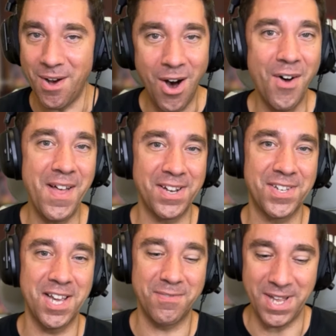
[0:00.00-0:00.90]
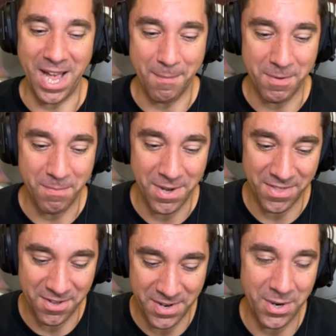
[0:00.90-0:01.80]
all that stuff to help the put
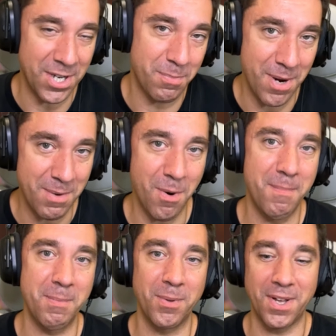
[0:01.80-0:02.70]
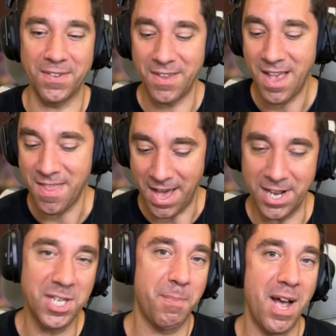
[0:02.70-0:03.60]
the video get spread to more people because that
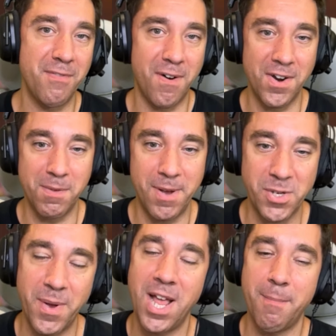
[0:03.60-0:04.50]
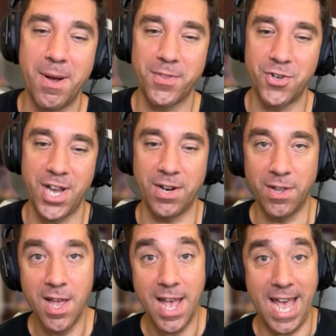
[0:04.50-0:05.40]
is by far the best way to help out the
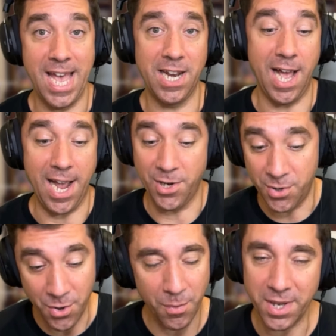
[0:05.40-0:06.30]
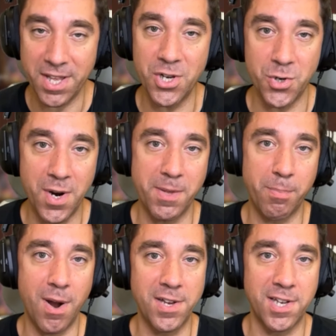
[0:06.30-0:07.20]
channel and i do really enjoy the
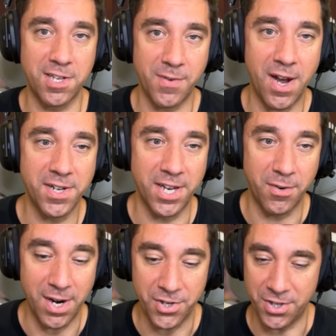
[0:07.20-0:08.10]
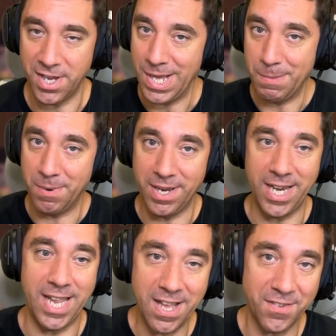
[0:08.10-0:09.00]
process of content creation but
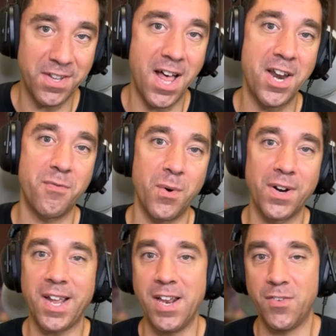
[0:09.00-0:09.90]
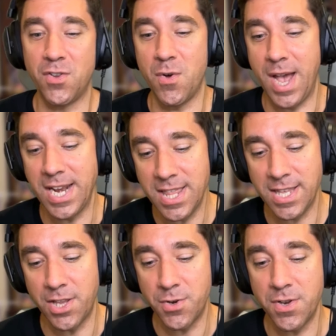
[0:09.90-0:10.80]
it is a lot of work and so
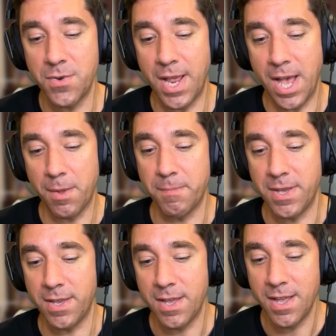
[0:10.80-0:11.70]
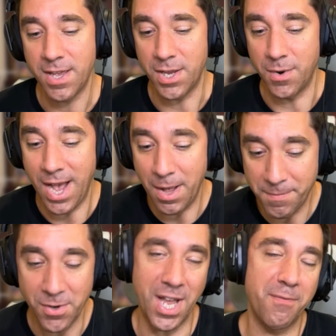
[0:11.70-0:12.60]
anything that you can do to help me you know help
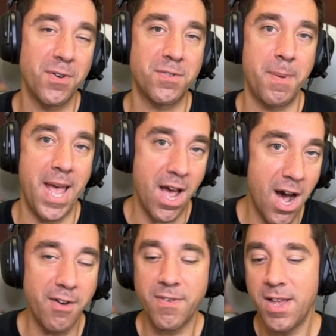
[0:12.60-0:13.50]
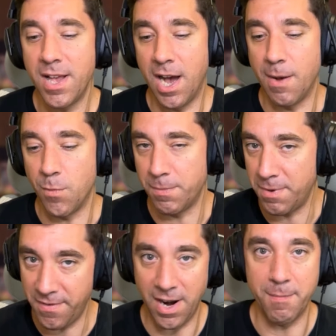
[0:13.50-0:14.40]
those efforts pay off um, would
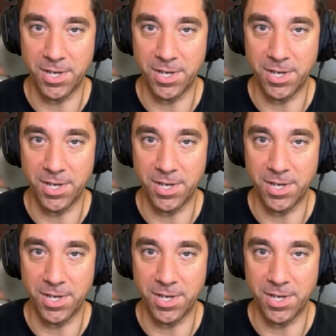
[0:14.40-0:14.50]
be very much